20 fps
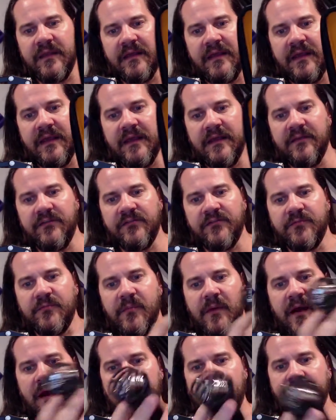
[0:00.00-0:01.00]
is
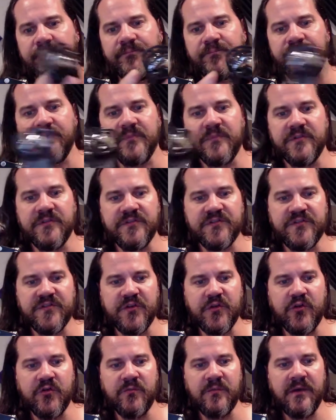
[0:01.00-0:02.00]
my
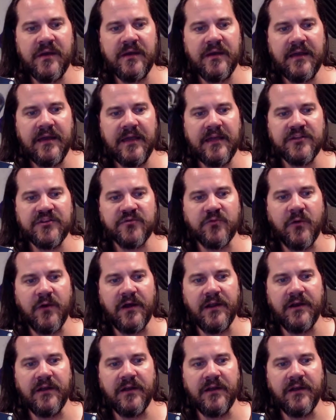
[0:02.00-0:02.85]
Zoom H1.